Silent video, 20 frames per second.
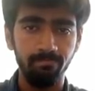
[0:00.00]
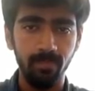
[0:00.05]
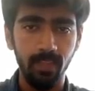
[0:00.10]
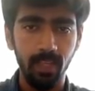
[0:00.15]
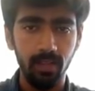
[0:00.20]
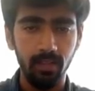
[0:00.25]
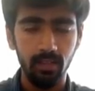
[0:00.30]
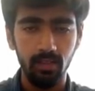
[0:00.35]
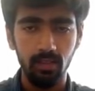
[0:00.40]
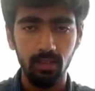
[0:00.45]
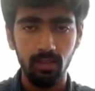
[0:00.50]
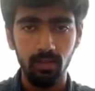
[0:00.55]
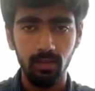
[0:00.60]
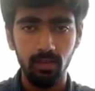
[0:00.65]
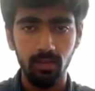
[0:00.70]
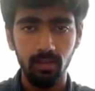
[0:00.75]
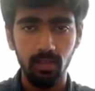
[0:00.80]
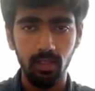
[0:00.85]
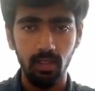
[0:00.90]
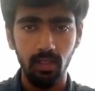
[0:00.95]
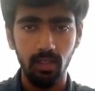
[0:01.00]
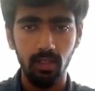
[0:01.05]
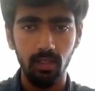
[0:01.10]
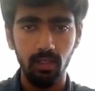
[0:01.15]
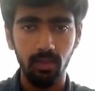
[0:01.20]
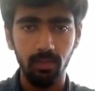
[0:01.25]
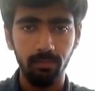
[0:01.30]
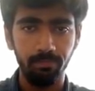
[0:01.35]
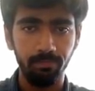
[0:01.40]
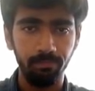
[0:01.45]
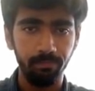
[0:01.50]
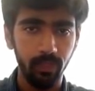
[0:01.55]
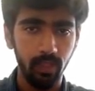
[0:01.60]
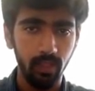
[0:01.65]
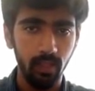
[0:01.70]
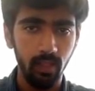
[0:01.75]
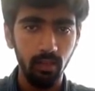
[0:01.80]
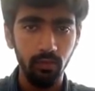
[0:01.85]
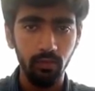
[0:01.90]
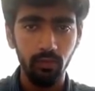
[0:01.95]
that they
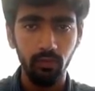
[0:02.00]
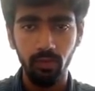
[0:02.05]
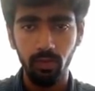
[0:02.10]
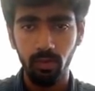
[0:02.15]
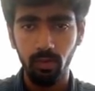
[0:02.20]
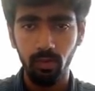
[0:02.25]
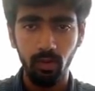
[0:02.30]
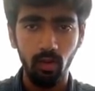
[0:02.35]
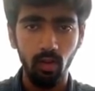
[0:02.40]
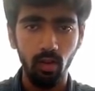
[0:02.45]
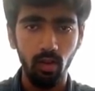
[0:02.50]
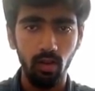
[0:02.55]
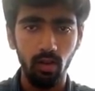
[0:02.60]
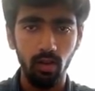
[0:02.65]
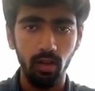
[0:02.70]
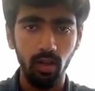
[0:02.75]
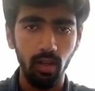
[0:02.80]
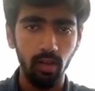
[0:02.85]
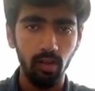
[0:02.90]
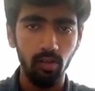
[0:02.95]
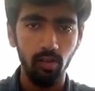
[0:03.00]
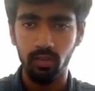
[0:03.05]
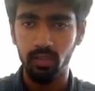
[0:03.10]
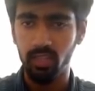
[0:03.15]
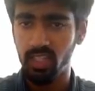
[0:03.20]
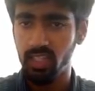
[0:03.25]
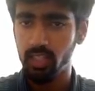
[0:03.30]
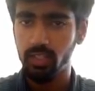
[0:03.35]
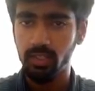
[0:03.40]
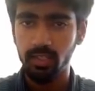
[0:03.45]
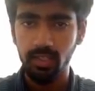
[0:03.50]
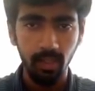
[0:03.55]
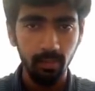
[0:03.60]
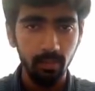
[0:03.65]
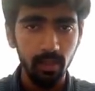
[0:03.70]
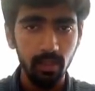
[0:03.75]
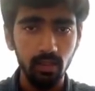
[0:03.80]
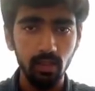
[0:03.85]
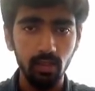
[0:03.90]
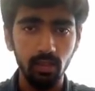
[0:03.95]
give all across each
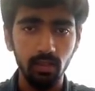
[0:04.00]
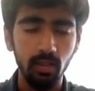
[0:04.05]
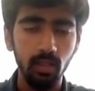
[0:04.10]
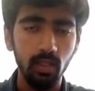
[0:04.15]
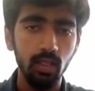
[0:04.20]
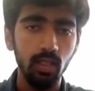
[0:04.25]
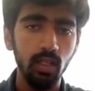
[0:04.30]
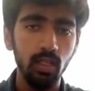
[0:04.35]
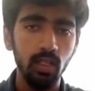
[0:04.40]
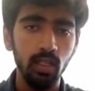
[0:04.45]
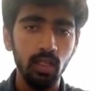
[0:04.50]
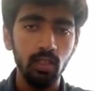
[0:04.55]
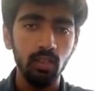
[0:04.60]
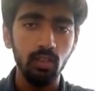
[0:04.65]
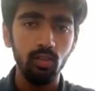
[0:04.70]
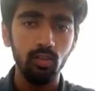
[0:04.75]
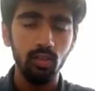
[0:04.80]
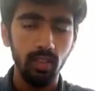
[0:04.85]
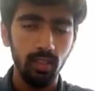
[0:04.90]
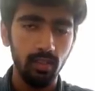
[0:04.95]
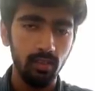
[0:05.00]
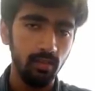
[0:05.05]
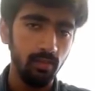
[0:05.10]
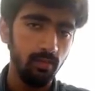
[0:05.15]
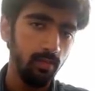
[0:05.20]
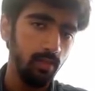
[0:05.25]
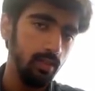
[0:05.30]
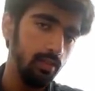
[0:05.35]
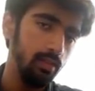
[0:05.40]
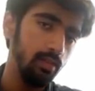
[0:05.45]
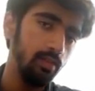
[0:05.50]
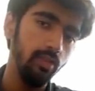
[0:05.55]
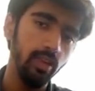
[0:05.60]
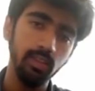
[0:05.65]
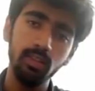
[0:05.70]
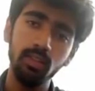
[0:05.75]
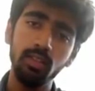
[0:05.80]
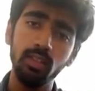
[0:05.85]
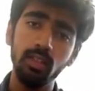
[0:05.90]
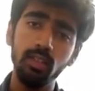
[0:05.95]
segment. So that
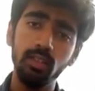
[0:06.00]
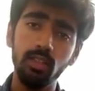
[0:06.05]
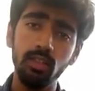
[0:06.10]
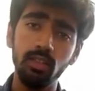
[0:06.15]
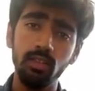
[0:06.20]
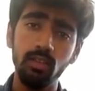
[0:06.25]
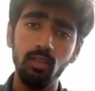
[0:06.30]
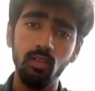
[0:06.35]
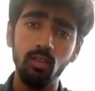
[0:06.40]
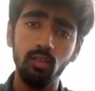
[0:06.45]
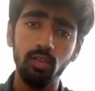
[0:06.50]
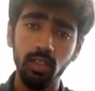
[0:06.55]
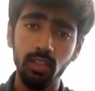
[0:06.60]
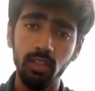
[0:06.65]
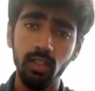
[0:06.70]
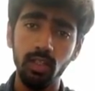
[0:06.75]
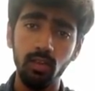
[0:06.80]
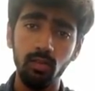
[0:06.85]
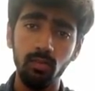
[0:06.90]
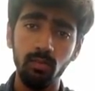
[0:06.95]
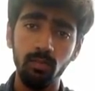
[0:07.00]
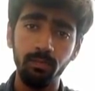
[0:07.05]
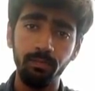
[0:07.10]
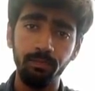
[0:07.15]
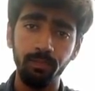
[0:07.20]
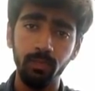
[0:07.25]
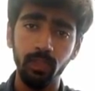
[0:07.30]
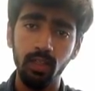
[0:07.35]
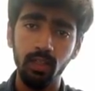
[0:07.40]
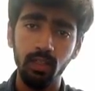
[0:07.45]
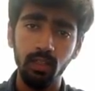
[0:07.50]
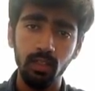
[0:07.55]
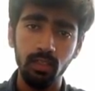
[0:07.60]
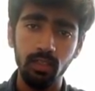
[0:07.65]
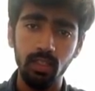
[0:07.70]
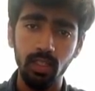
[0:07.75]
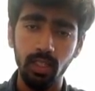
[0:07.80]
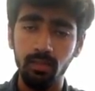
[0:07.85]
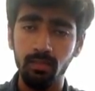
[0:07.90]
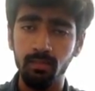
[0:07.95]
resistance is noted down,
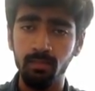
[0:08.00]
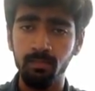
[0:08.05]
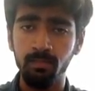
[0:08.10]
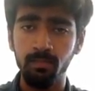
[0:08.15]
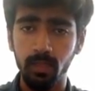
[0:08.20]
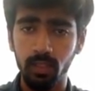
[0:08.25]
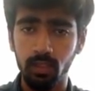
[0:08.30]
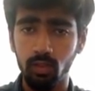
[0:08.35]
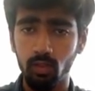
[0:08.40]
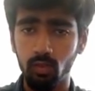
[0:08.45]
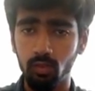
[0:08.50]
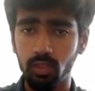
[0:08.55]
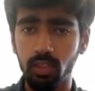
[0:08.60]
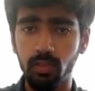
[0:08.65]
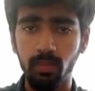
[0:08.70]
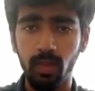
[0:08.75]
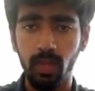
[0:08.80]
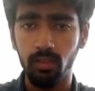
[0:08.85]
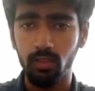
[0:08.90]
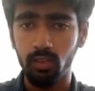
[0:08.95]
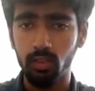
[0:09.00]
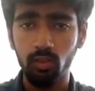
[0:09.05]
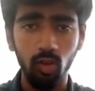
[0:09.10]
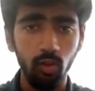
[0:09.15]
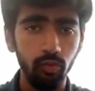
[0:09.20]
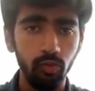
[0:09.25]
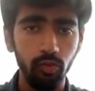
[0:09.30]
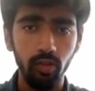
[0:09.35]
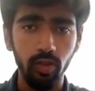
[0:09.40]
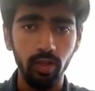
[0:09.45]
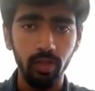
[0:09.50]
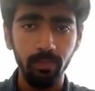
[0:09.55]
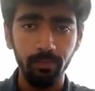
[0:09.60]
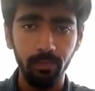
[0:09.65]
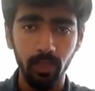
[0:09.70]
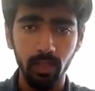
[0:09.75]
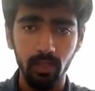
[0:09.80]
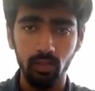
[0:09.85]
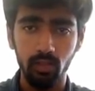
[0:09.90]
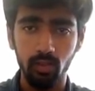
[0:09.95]
it's taken, it's noted by the software.
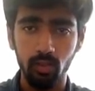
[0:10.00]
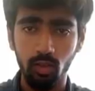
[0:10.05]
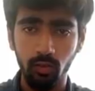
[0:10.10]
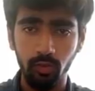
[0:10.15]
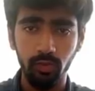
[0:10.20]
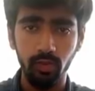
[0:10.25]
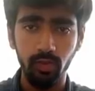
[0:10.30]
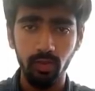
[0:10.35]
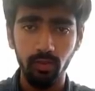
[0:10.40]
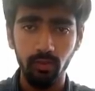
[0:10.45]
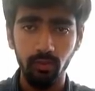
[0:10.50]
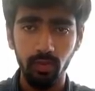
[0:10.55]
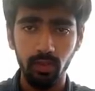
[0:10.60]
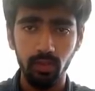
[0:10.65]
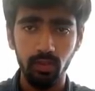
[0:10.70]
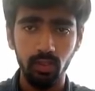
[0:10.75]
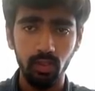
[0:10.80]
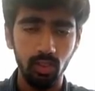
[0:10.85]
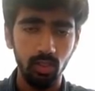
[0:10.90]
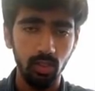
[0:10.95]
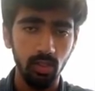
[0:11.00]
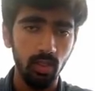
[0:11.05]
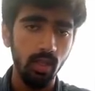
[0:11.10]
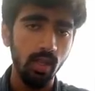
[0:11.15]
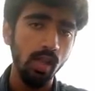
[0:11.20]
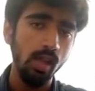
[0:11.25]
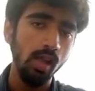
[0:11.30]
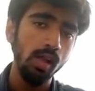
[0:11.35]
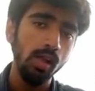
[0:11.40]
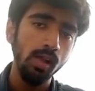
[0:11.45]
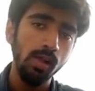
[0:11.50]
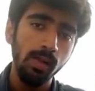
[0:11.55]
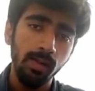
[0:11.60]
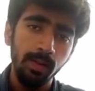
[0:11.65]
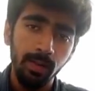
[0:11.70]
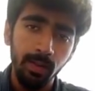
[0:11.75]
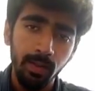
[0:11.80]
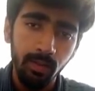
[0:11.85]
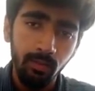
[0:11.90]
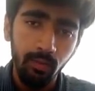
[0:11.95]
There's a software which
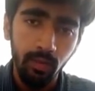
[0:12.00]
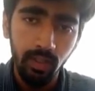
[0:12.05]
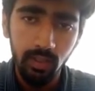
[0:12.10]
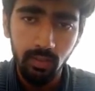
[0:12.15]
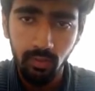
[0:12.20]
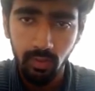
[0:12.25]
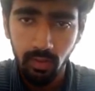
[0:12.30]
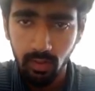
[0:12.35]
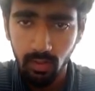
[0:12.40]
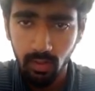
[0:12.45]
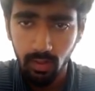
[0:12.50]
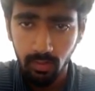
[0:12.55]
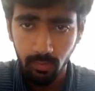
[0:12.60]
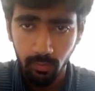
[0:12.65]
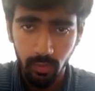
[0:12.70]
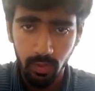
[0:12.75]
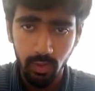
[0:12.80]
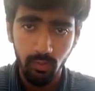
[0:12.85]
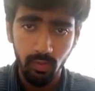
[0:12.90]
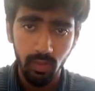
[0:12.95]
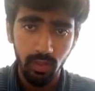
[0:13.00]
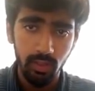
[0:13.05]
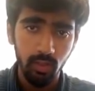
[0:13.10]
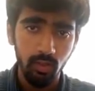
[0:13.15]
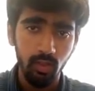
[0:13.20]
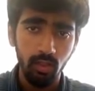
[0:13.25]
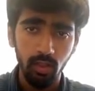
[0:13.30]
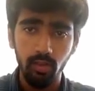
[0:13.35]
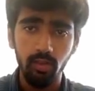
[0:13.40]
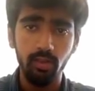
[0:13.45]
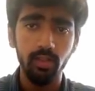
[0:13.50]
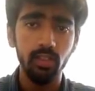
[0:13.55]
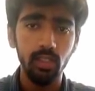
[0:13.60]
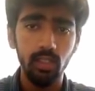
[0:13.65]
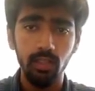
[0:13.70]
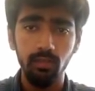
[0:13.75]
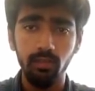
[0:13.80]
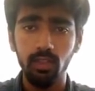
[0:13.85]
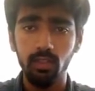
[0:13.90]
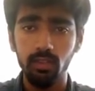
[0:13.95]
works with, which works
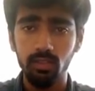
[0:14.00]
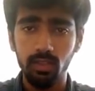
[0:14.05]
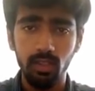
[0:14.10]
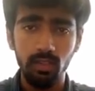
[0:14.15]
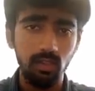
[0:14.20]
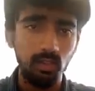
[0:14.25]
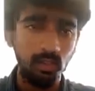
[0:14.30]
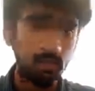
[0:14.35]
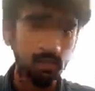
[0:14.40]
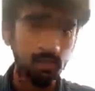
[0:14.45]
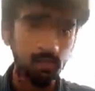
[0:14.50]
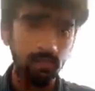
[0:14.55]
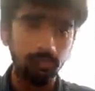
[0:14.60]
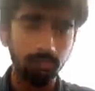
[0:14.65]
concurrently with the sensor.